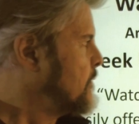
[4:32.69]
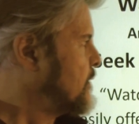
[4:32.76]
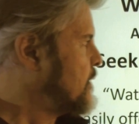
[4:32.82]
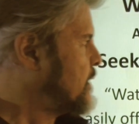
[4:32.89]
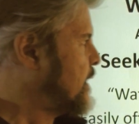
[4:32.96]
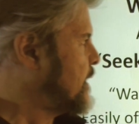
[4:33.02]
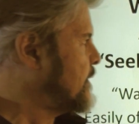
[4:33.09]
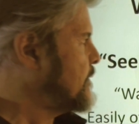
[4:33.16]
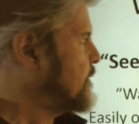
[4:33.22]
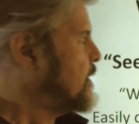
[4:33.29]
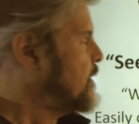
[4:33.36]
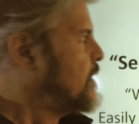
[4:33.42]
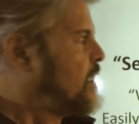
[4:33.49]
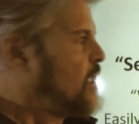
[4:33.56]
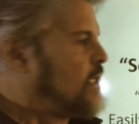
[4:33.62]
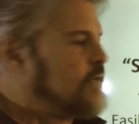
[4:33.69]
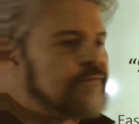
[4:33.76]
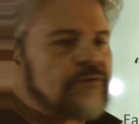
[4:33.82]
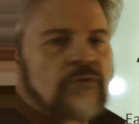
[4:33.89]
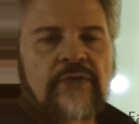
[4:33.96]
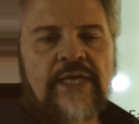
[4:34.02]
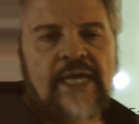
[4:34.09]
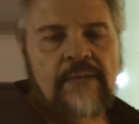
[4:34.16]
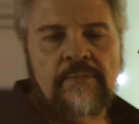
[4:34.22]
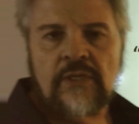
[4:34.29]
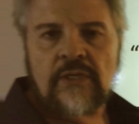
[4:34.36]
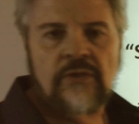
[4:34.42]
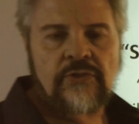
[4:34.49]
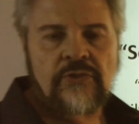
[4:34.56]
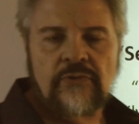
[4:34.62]
Okay? If you came
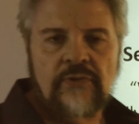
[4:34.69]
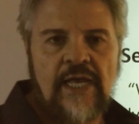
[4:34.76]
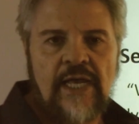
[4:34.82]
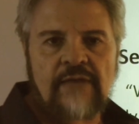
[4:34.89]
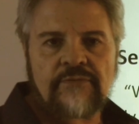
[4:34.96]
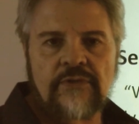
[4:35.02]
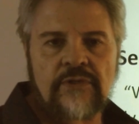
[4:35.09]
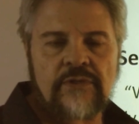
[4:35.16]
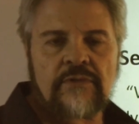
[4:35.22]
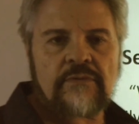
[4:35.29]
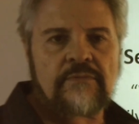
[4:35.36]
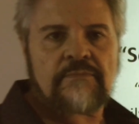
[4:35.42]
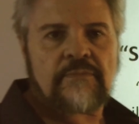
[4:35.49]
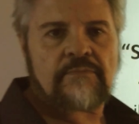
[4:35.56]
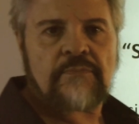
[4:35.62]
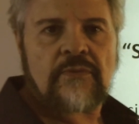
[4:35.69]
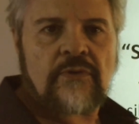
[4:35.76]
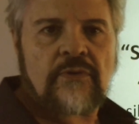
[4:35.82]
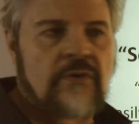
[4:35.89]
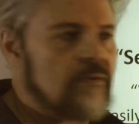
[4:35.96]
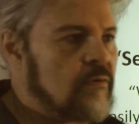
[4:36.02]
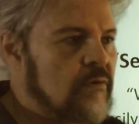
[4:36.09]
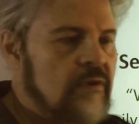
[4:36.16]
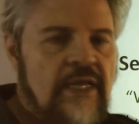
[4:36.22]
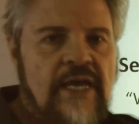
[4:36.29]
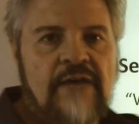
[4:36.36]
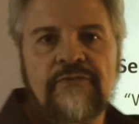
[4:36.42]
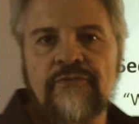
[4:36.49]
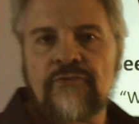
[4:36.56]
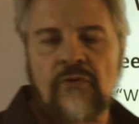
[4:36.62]
here to have your
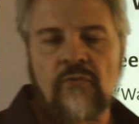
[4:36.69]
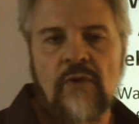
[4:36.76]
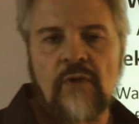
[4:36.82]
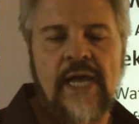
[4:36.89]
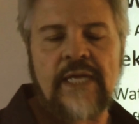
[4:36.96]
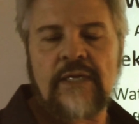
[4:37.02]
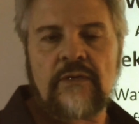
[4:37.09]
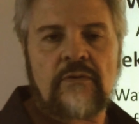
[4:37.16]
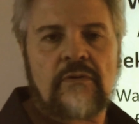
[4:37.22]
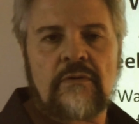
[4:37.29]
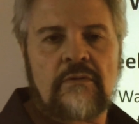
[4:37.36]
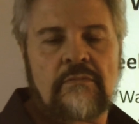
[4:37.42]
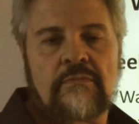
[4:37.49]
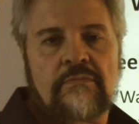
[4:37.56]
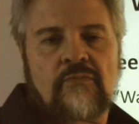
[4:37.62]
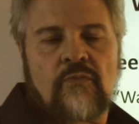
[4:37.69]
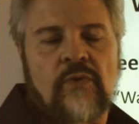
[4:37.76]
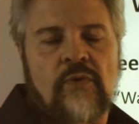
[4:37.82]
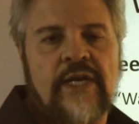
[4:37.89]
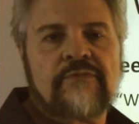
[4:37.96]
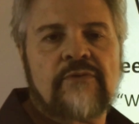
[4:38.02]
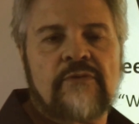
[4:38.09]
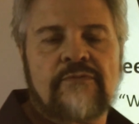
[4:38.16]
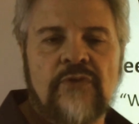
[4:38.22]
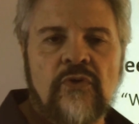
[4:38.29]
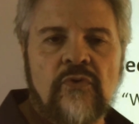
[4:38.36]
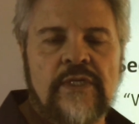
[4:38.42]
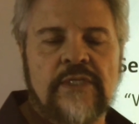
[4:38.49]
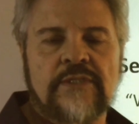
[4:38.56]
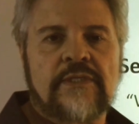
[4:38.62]
left or right or whatever view
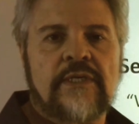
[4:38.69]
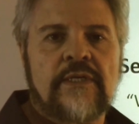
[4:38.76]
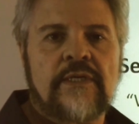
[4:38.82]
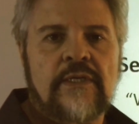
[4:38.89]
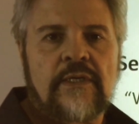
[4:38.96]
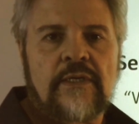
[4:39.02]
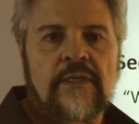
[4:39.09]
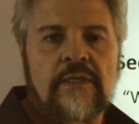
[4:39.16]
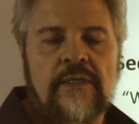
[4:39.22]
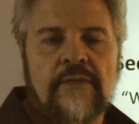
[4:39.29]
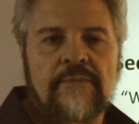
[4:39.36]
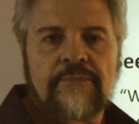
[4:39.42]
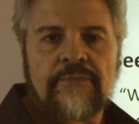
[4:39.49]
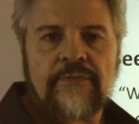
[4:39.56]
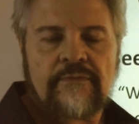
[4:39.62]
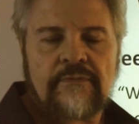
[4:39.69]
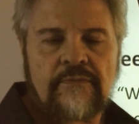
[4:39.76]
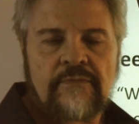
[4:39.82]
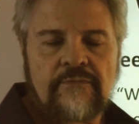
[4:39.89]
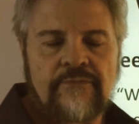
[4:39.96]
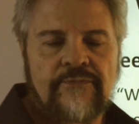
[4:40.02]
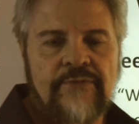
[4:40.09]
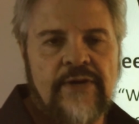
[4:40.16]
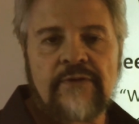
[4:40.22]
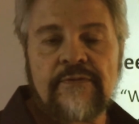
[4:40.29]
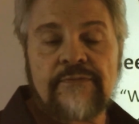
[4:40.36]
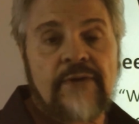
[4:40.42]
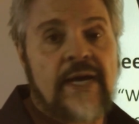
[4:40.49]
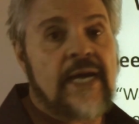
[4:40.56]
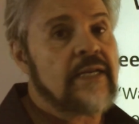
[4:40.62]
is
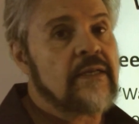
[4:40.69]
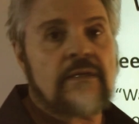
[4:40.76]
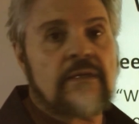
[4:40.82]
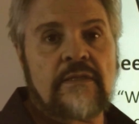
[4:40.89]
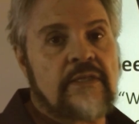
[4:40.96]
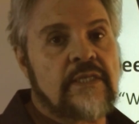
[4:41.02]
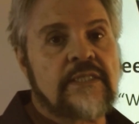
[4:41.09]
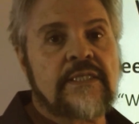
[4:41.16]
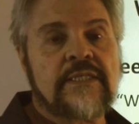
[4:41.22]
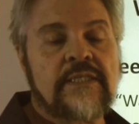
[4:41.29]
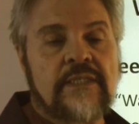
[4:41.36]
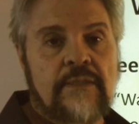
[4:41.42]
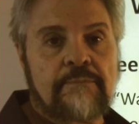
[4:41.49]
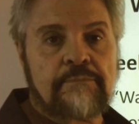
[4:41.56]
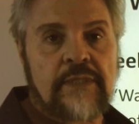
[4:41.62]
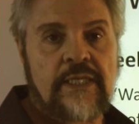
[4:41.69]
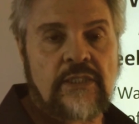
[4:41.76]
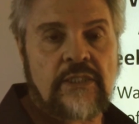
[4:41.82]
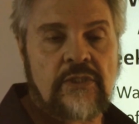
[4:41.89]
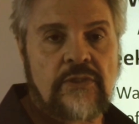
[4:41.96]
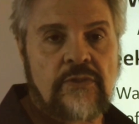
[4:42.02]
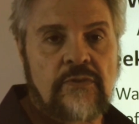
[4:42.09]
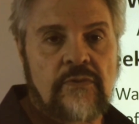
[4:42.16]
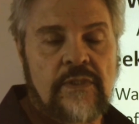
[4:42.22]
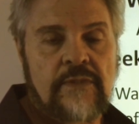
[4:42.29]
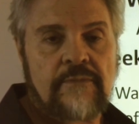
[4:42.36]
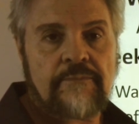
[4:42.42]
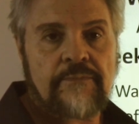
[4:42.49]
verified, this isn't the place to do it.